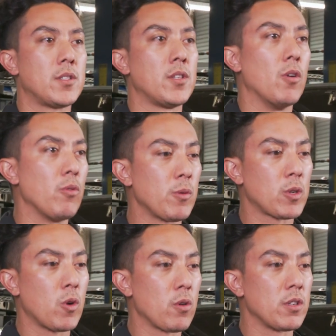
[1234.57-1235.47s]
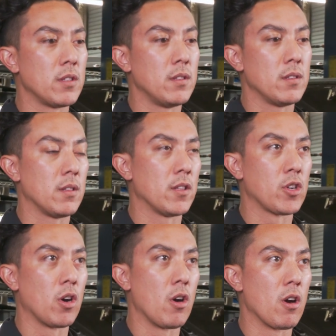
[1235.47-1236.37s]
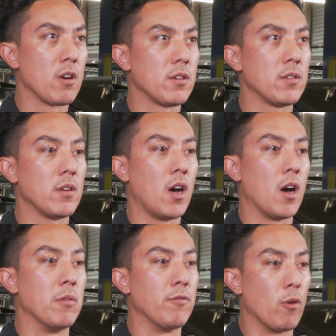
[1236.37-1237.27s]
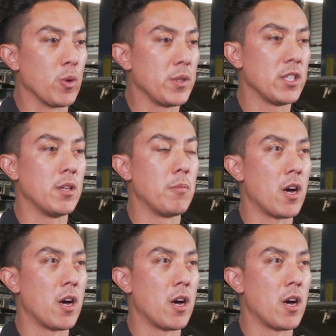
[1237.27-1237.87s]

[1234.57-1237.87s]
So we recorded the car before we did the